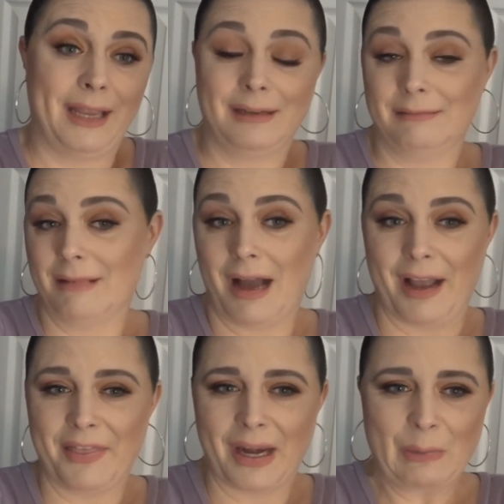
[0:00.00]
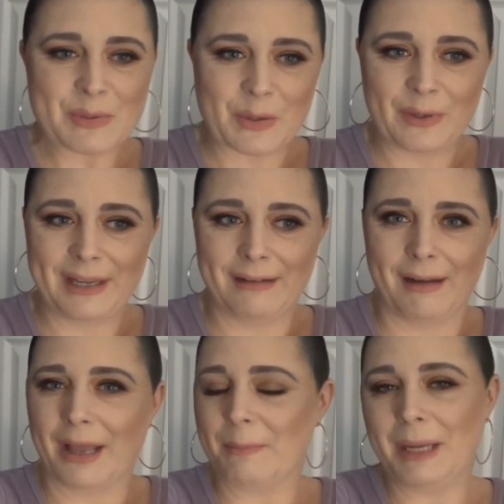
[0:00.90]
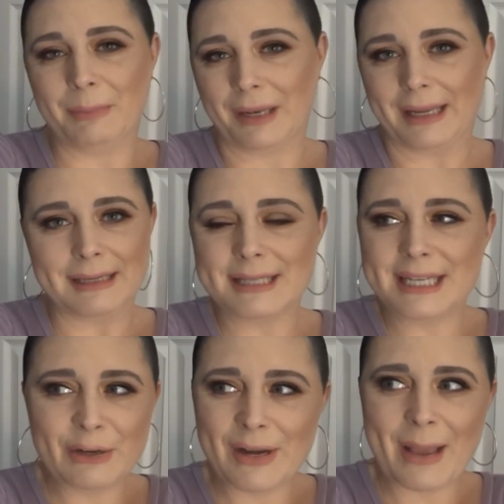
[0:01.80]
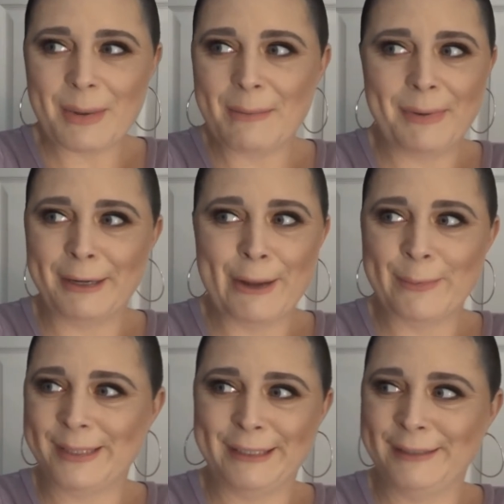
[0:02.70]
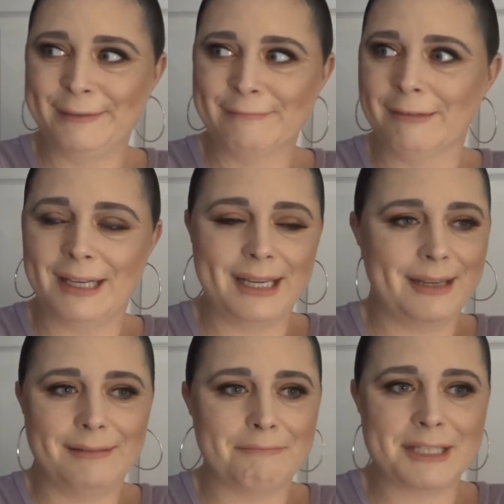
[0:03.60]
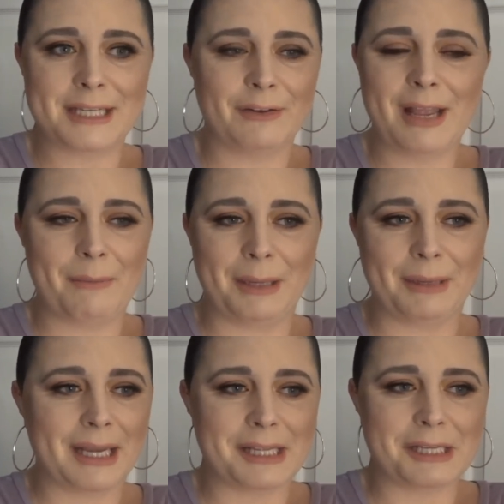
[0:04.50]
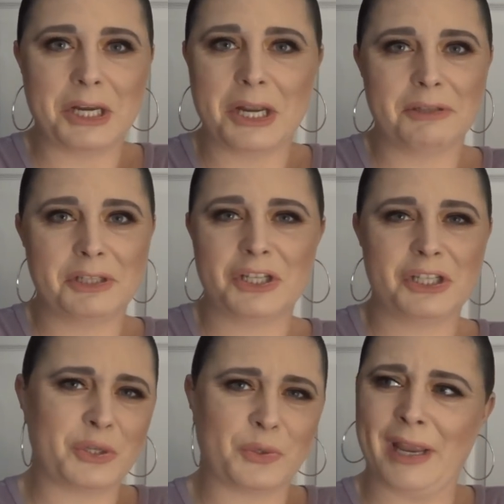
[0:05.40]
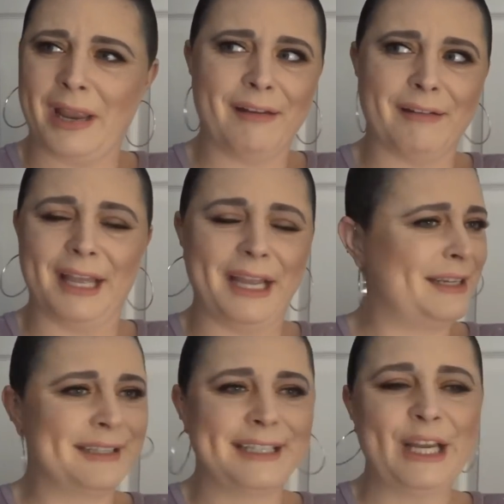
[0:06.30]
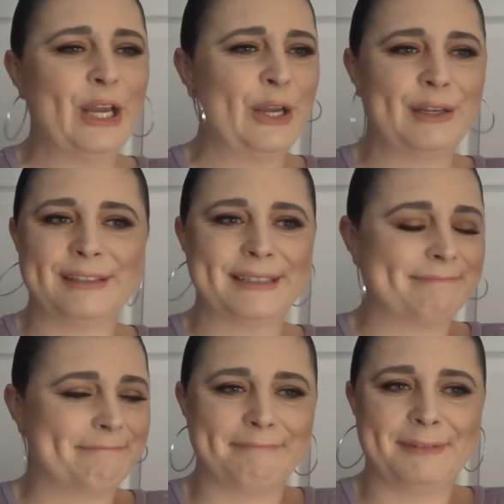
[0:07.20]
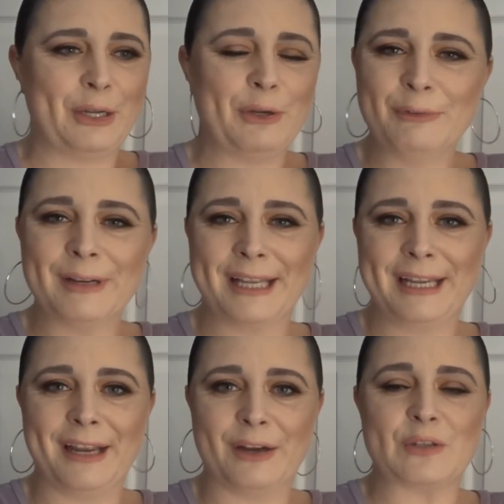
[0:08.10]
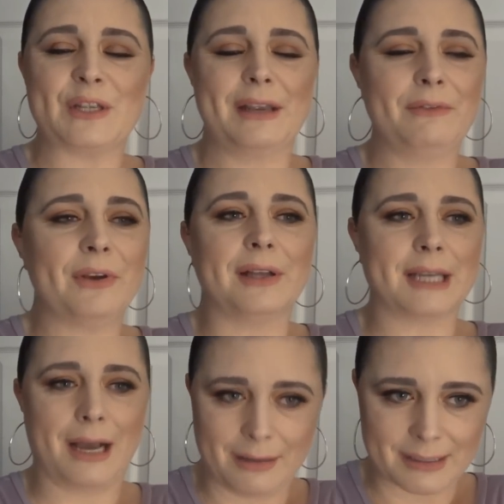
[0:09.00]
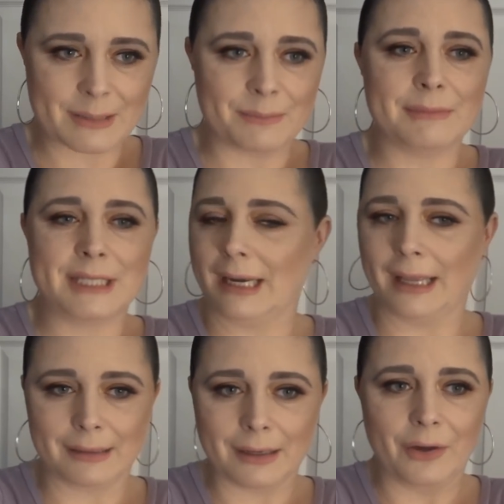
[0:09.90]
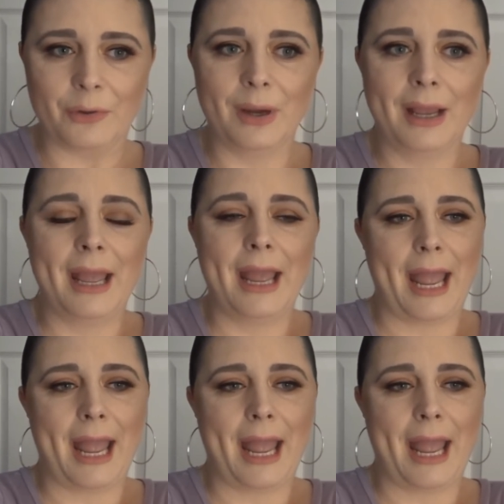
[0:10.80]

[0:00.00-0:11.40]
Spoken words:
and I thought I was going to get a lot of people like staring at me, but nobody really stared at me because, you know, it's just short hair. Like, who really cares? It felt awesome to let go.